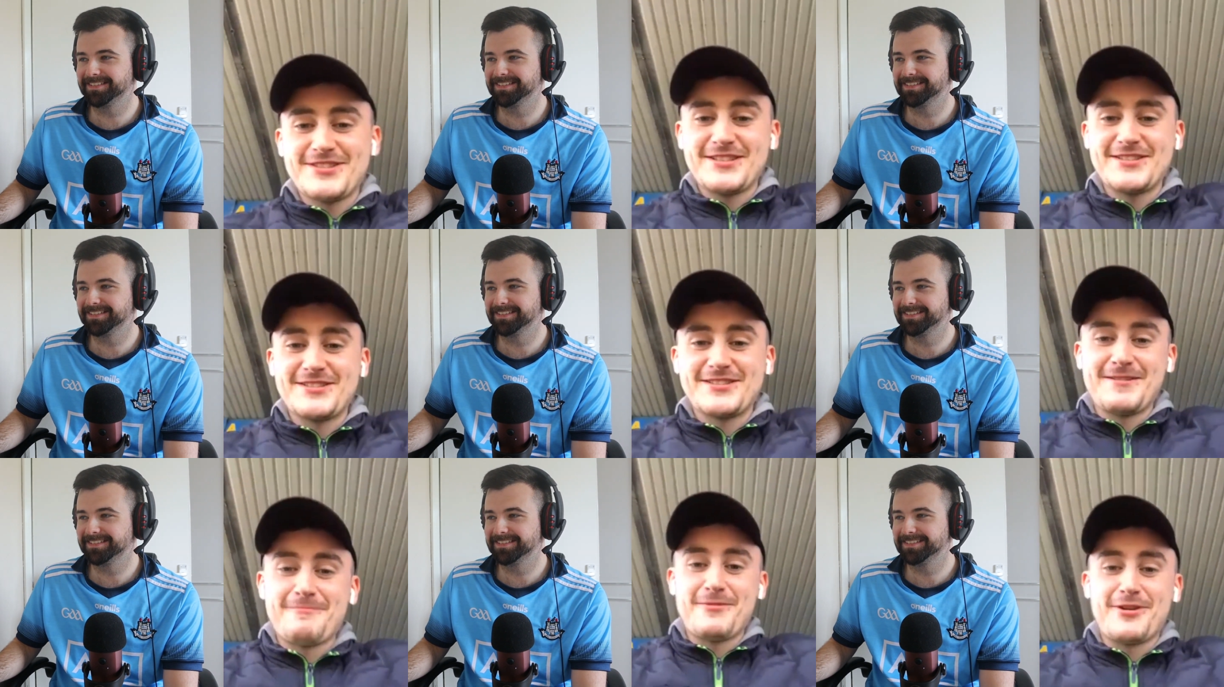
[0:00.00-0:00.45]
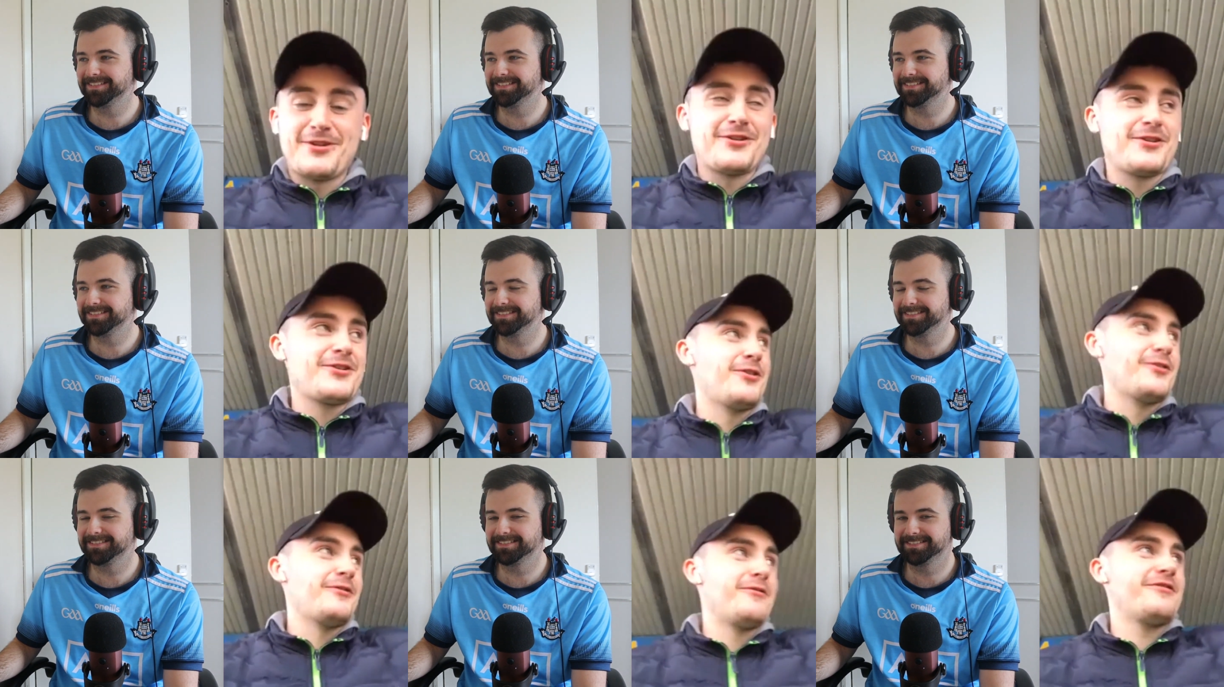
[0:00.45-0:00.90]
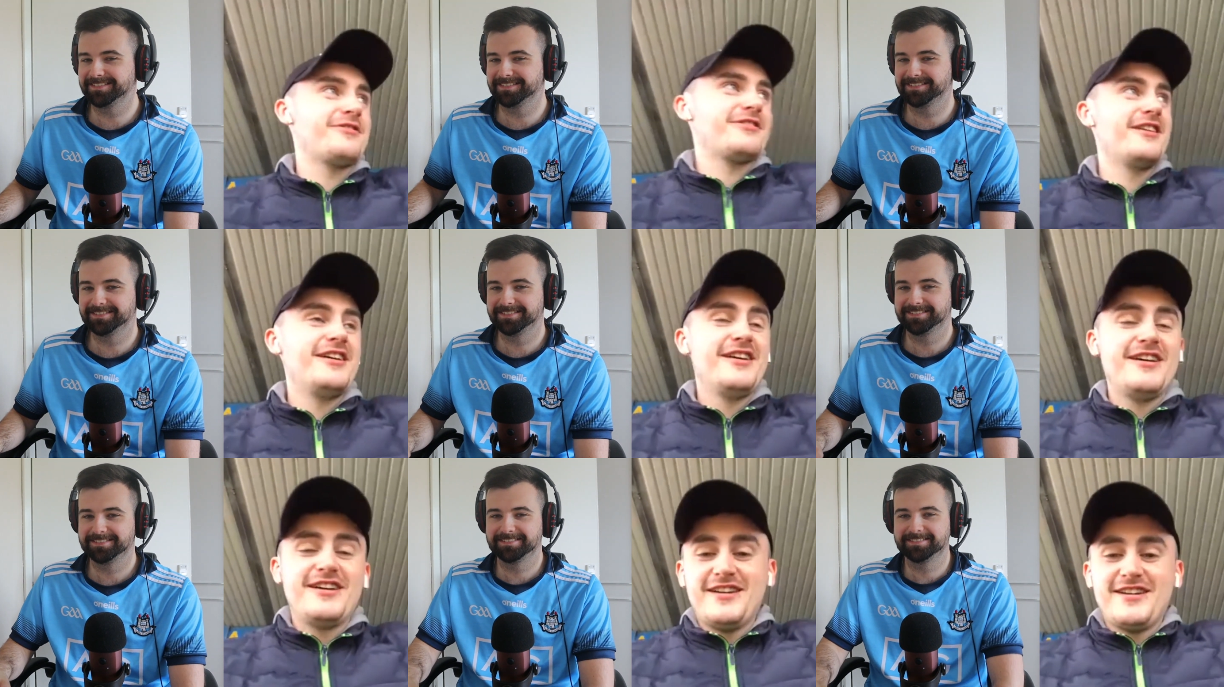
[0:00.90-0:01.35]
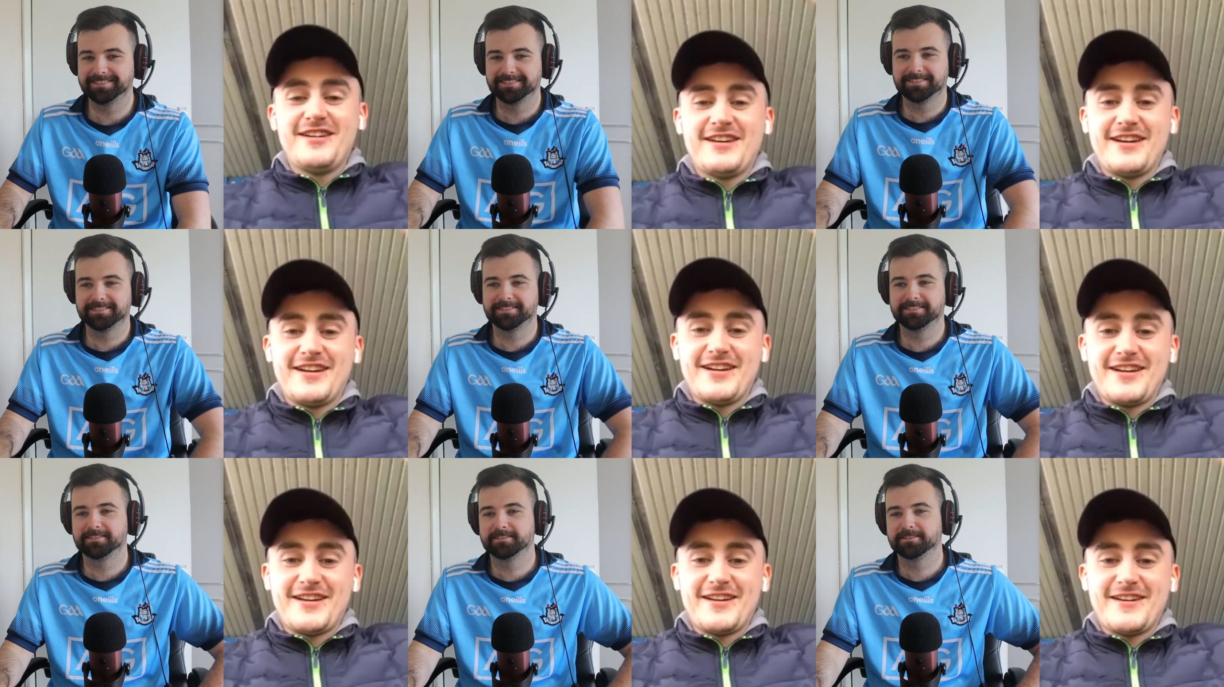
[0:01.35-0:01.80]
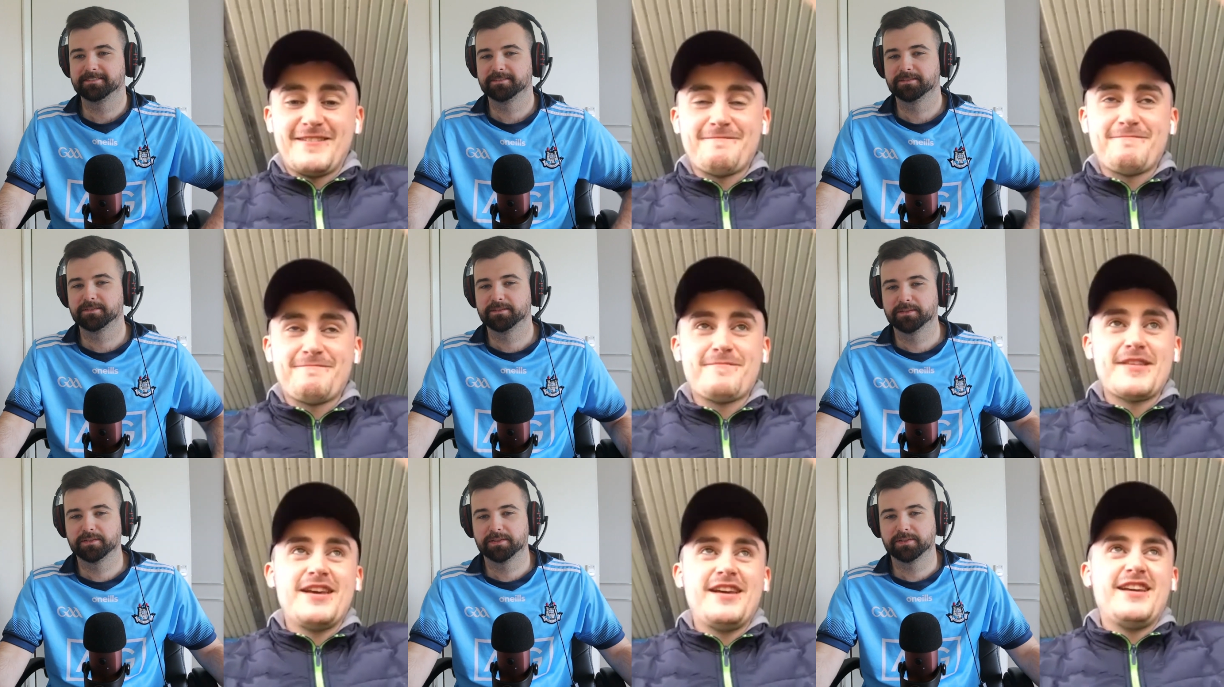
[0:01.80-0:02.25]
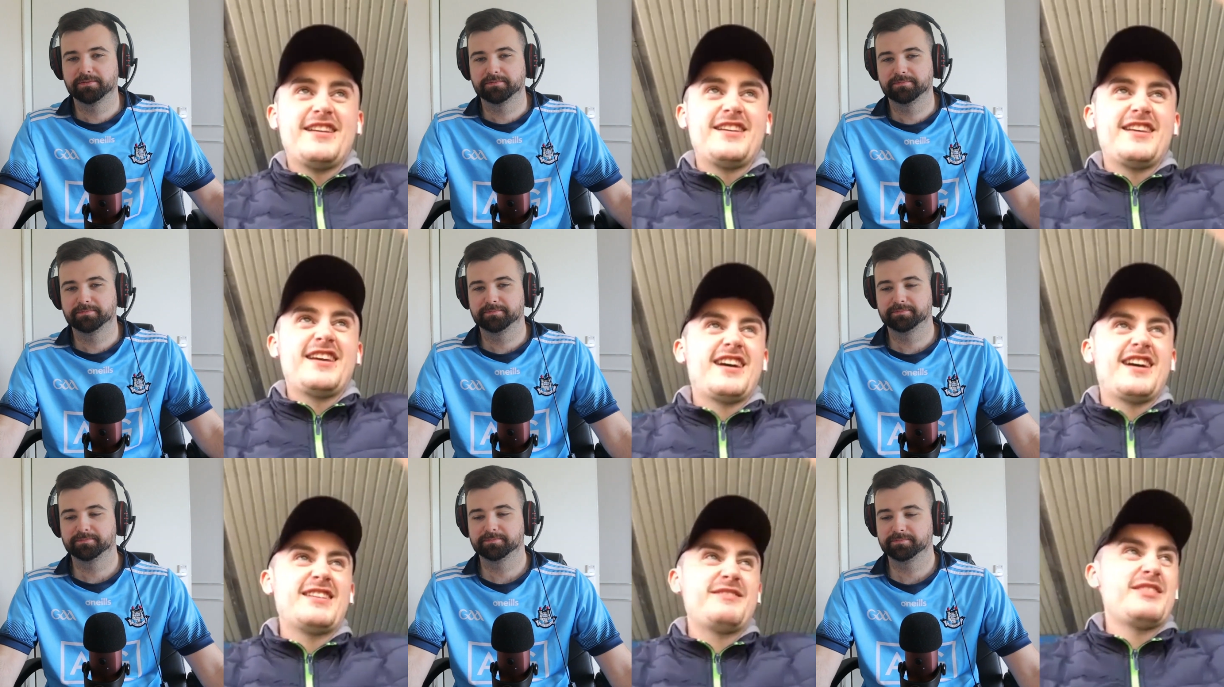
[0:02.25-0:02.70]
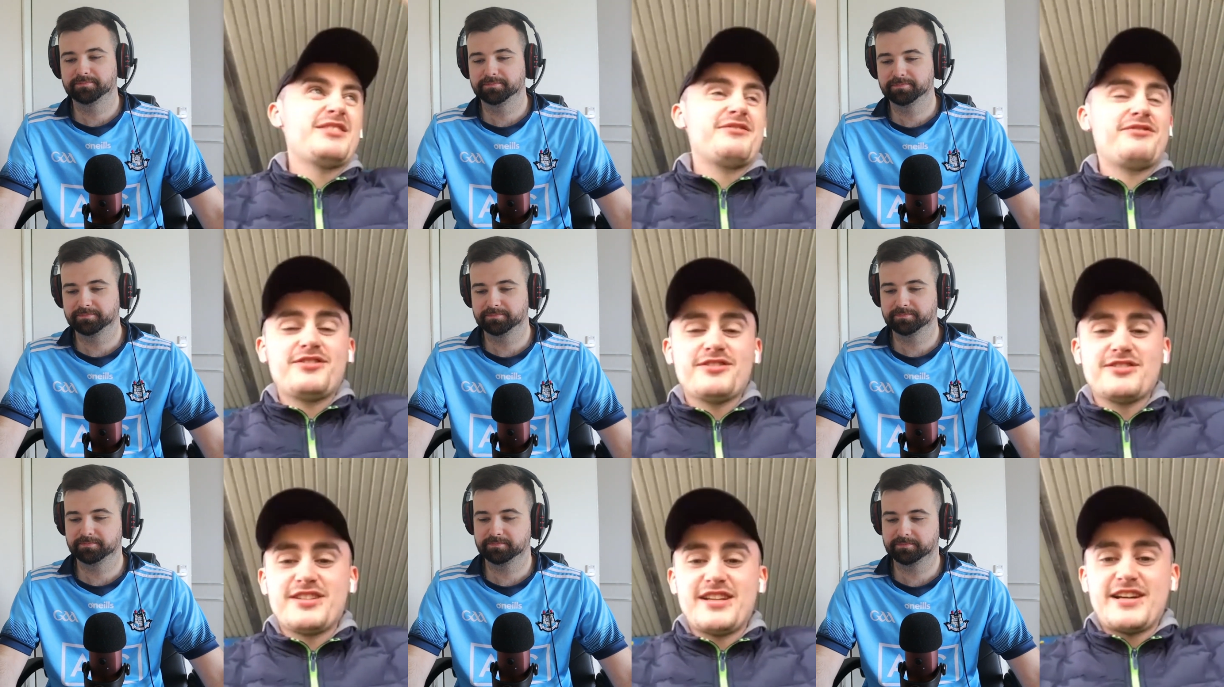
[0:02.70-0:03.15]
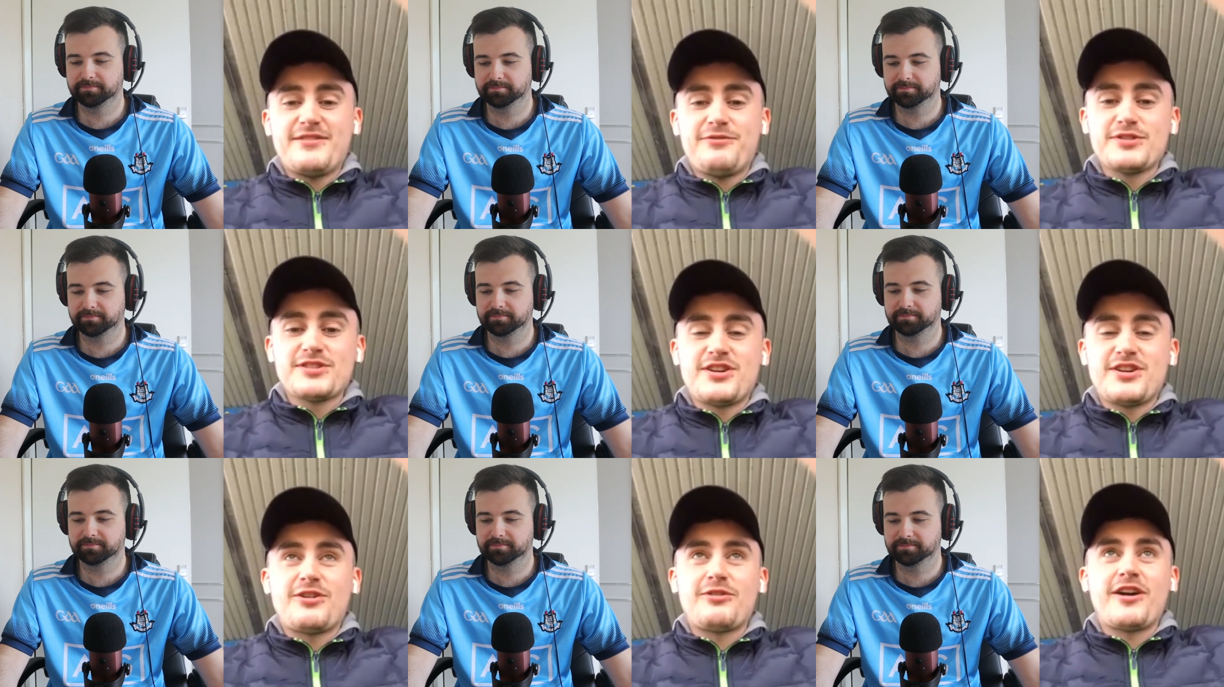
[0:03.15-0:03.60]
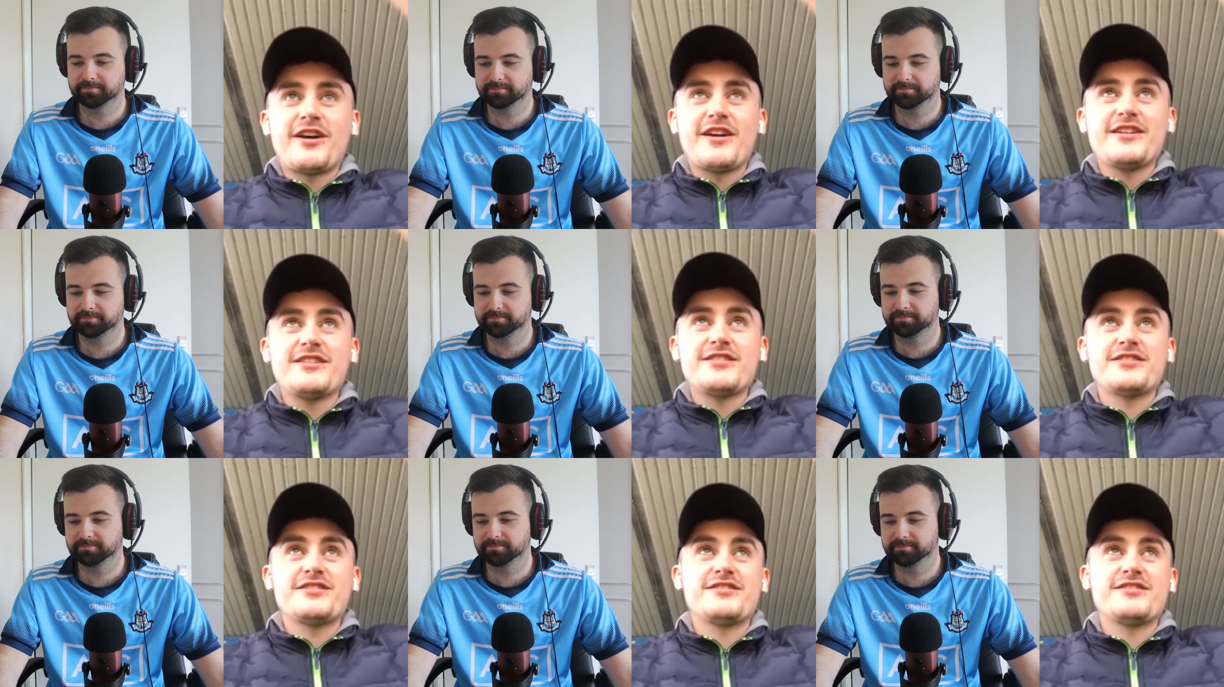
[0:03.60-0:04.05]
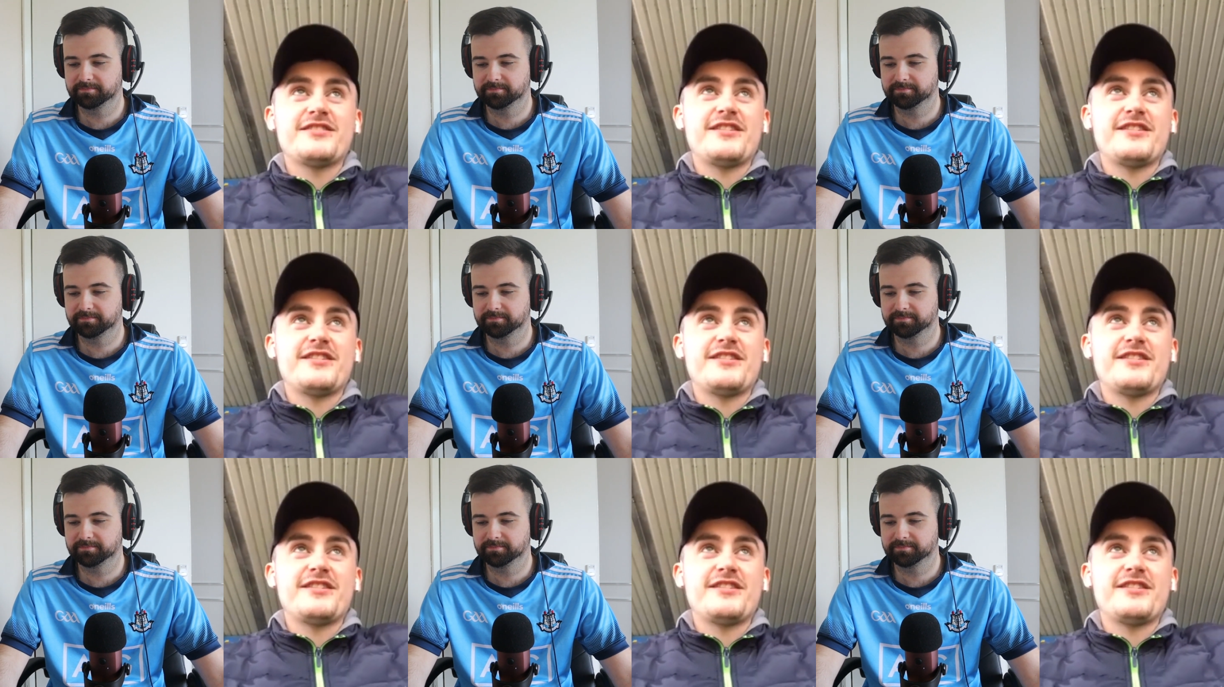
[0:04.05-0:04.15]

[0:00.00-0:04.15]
Speaker 1: similar enough. Um, yeah, I mean, the first half was all right.